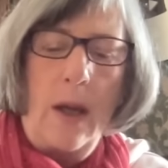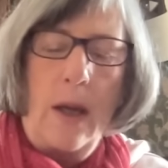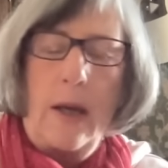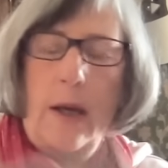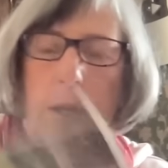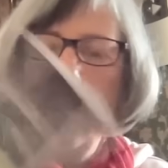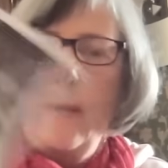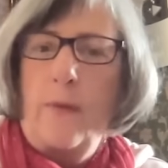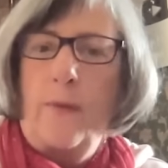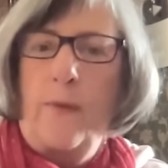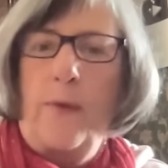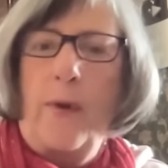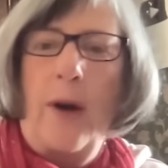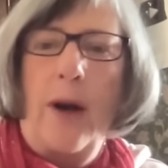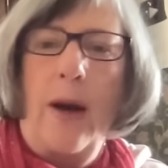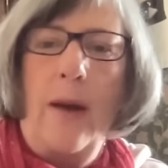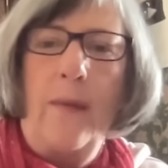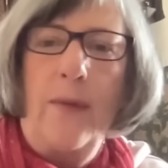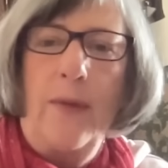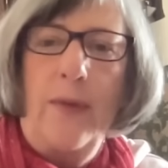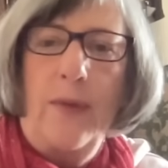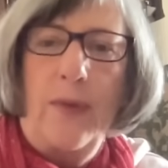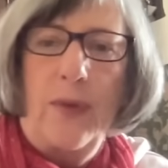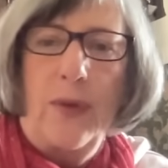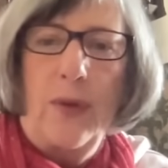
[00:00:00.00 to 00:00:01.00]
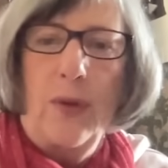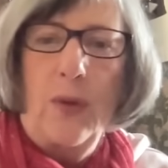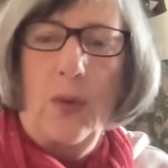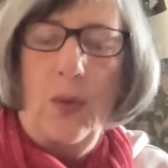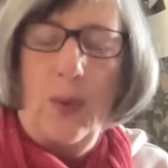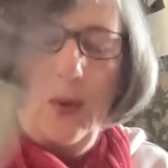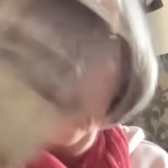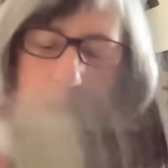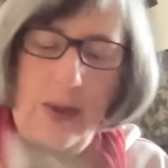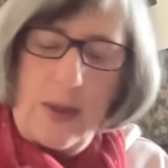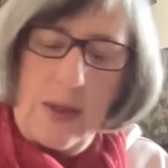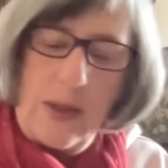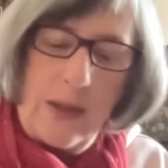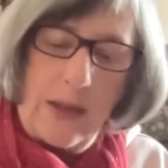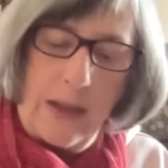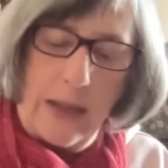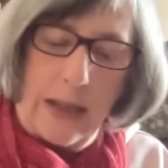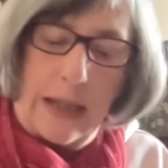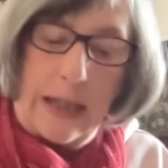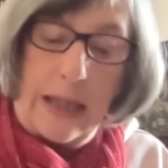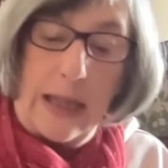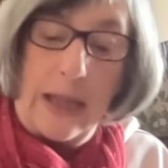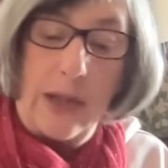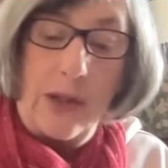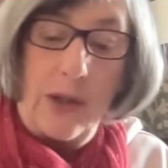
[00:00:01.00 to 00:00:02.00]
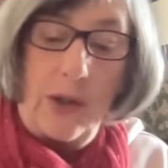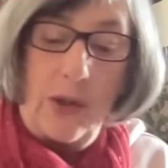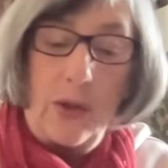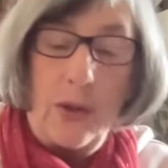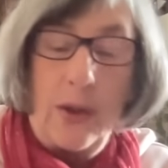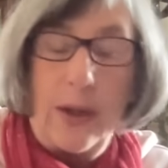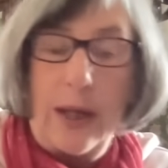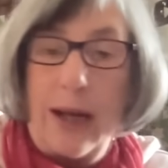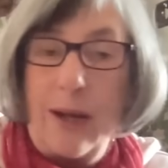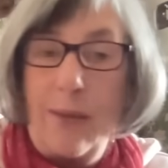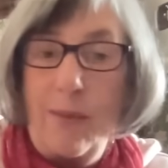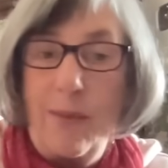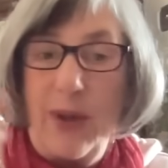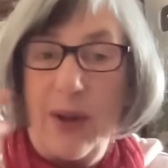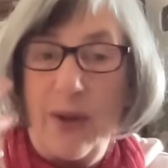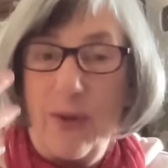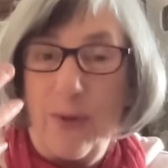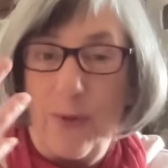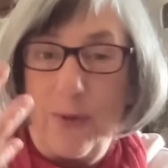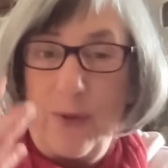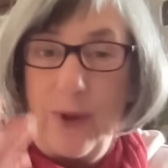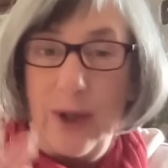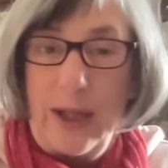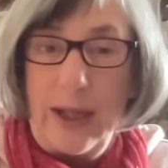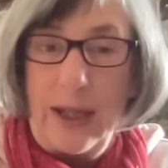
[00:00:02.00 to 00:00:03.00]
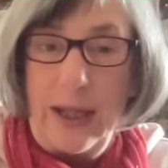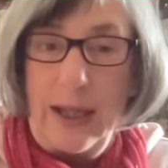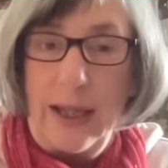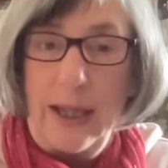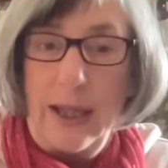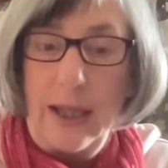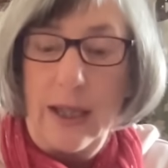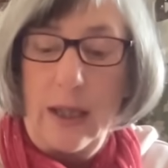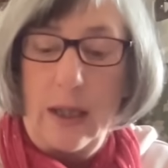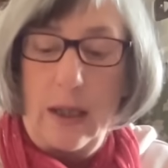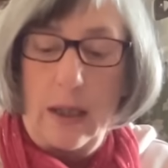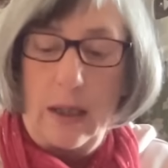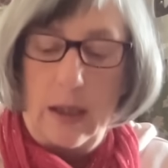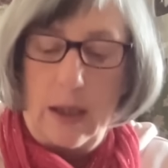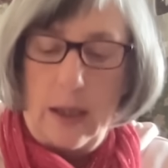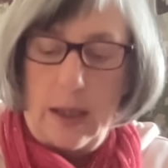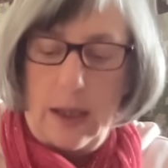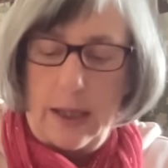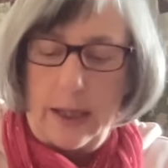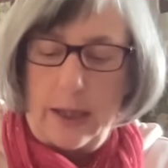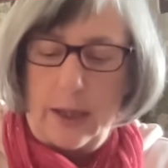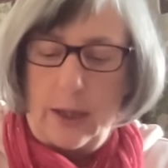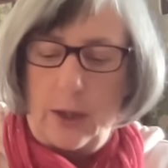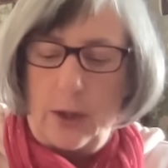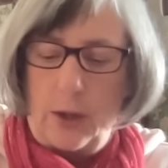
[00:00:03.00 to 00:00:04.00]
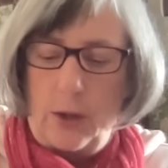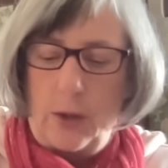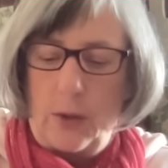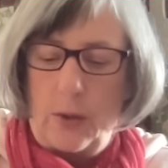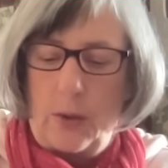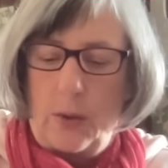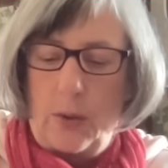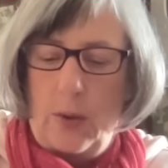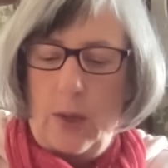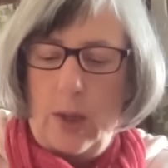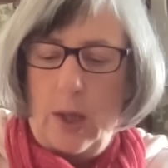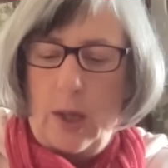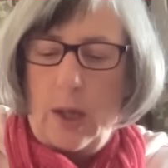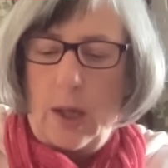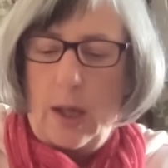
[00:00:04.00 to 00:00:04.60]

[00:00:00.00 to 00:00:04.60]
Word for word: Now, the Five of Swords, uh, you can be feeling like you,